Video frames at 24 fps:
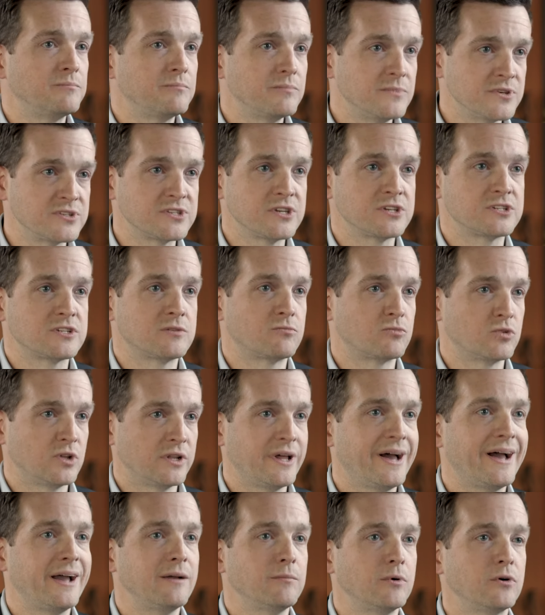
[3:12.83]
the system
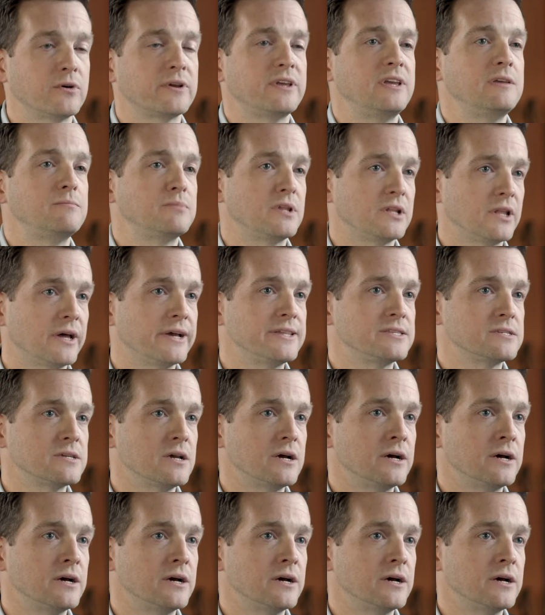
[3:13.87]
reliable, keep the lights